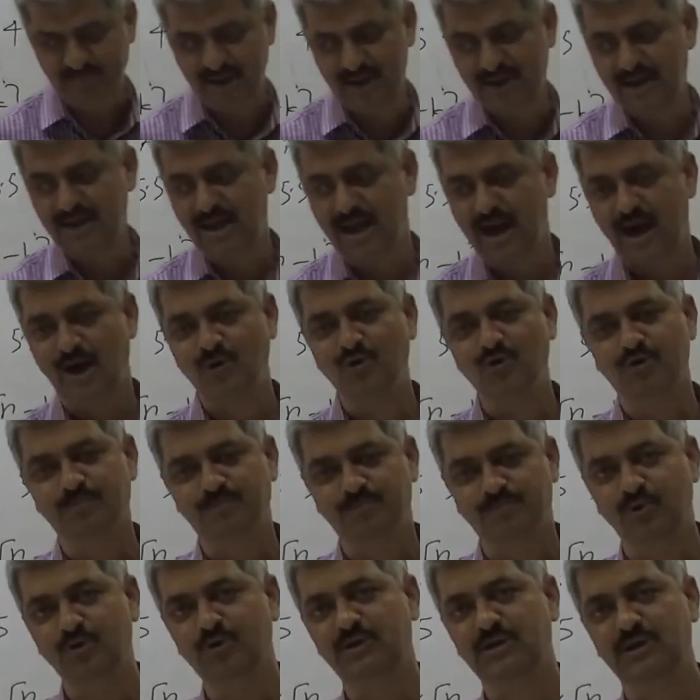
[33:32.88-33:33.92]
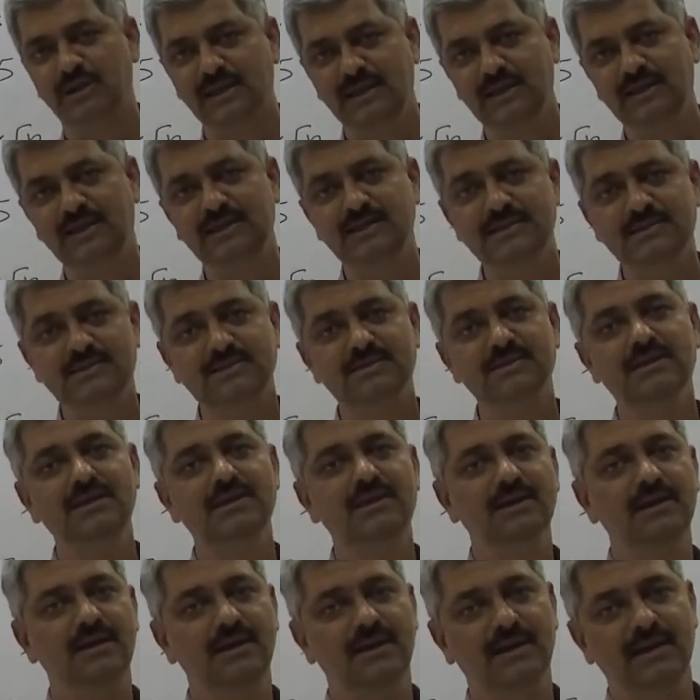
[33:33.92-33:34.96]
by output is
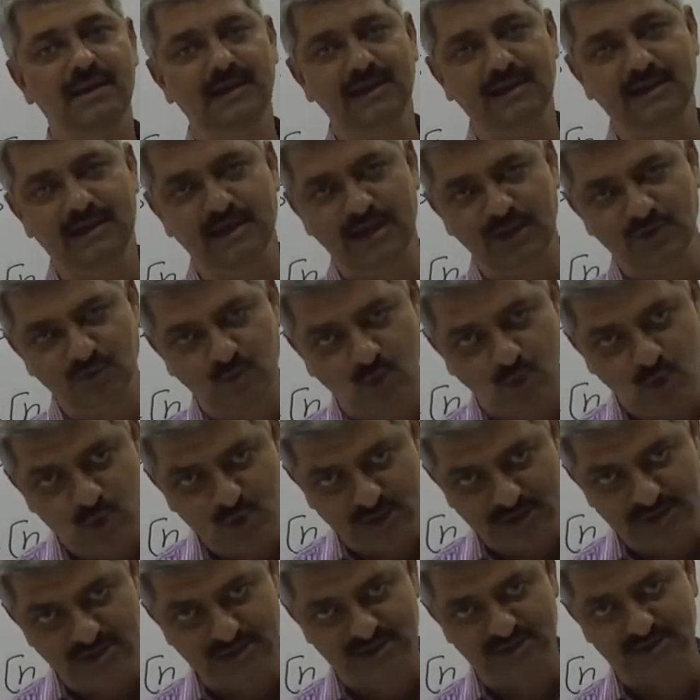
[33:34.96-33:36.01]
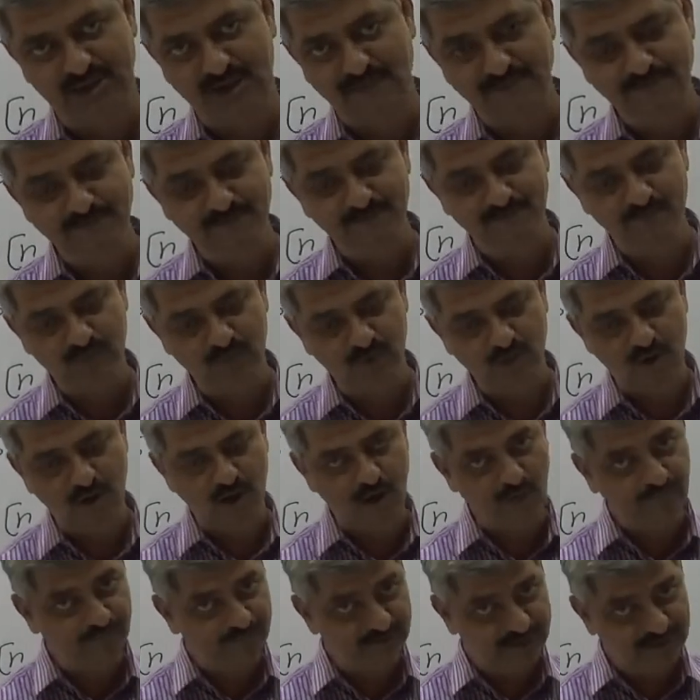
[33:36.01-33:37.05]
a convolution sum
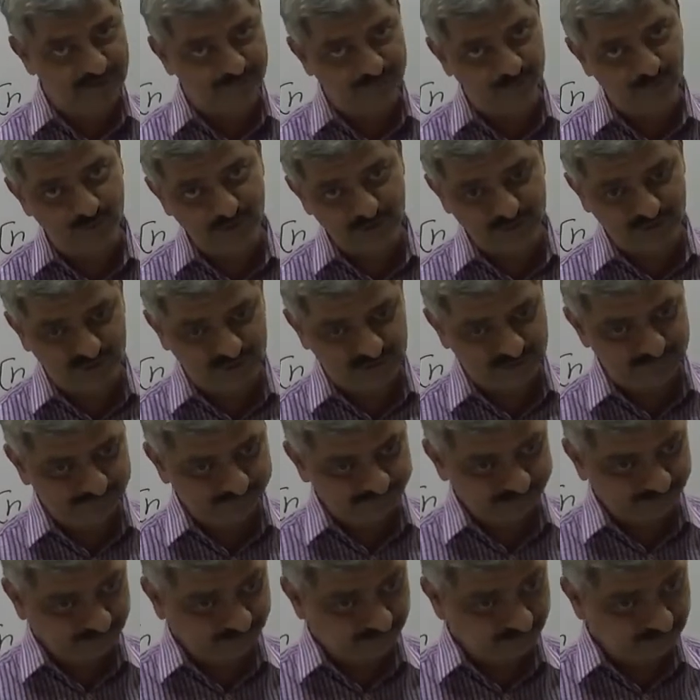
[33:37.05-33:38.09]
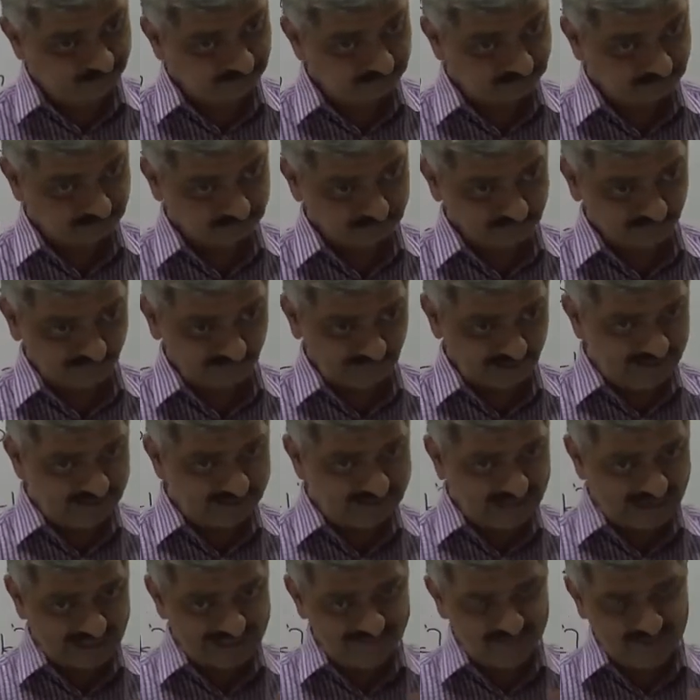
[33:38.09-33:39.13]
of inputs. It
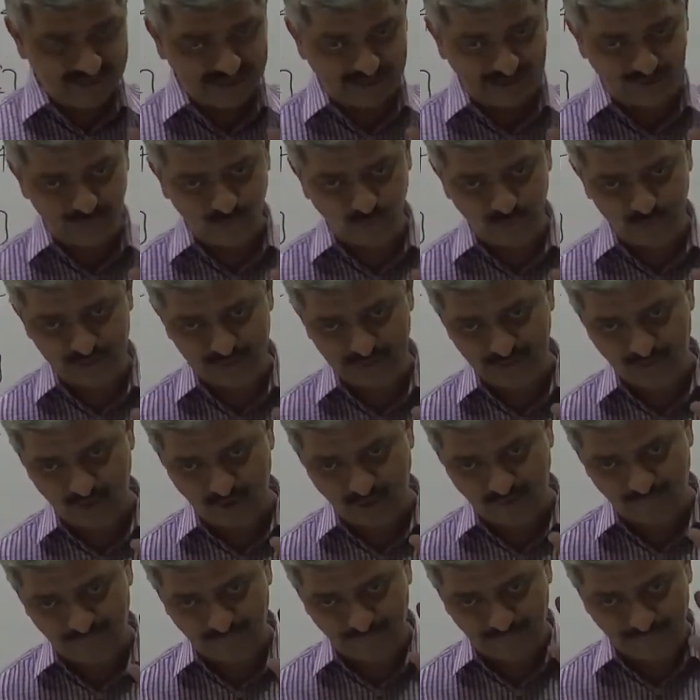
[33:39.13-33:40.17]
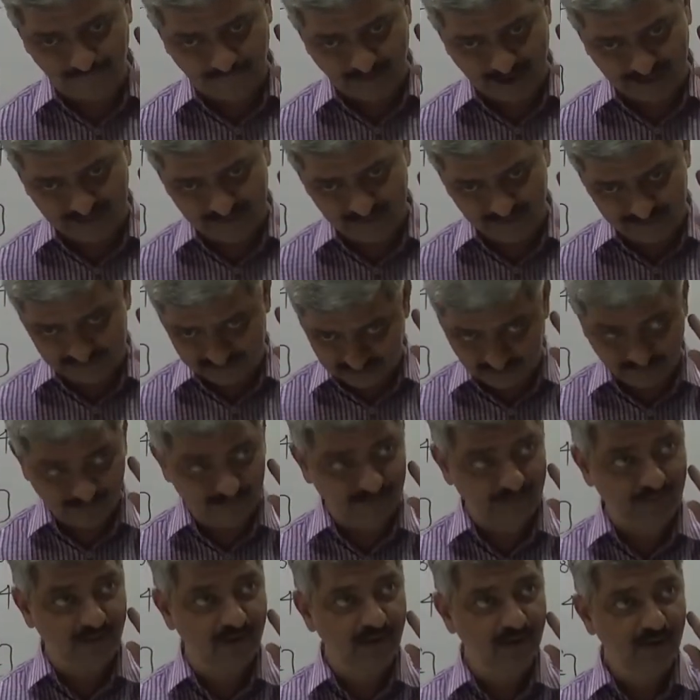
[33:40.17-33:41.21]
can be convolution of some
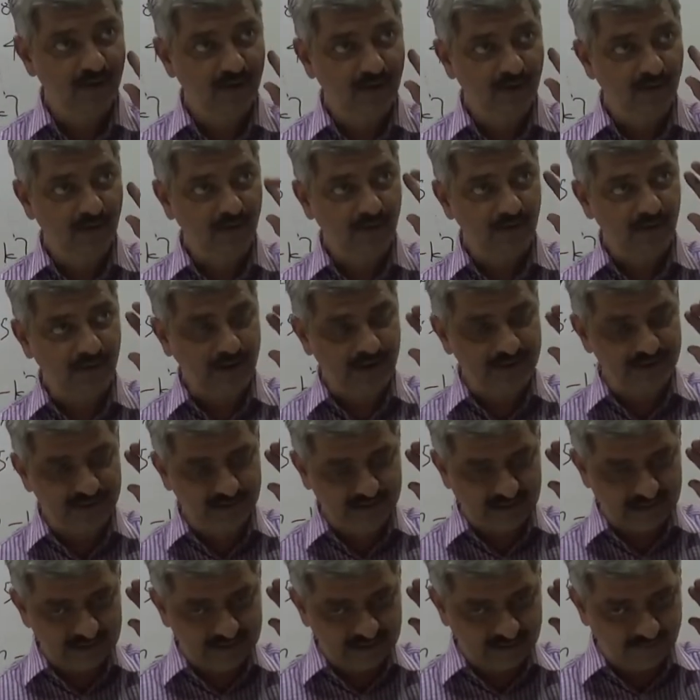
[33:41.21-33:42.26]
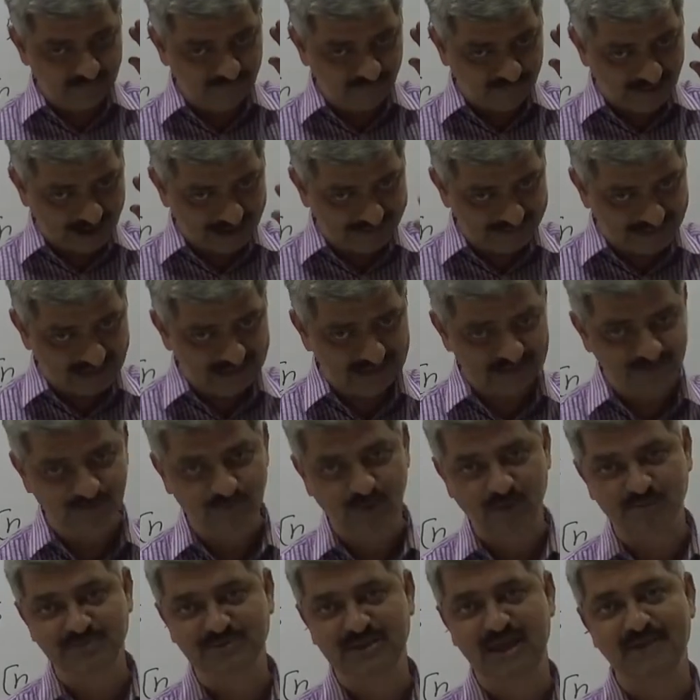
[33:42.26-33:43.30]
containing finite
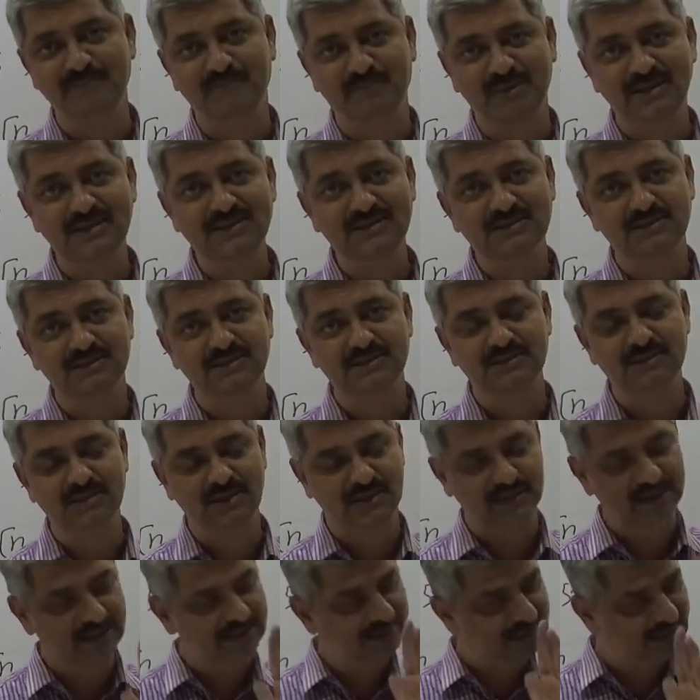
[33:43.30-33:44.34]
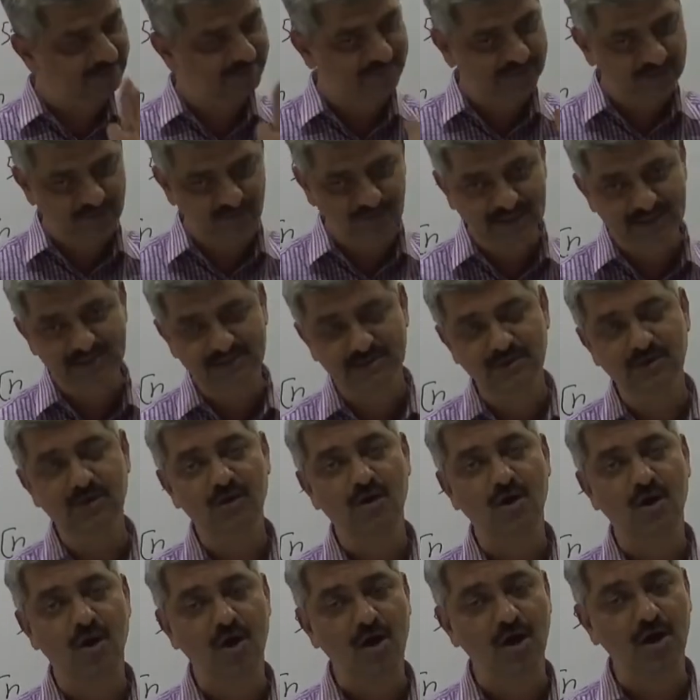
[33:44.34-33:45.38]
number of samples, current and previous,
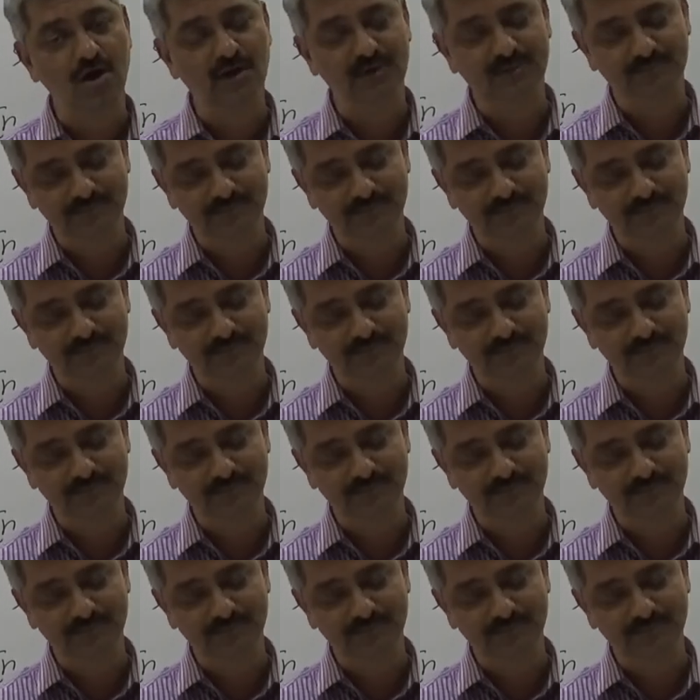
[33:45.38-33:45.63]
or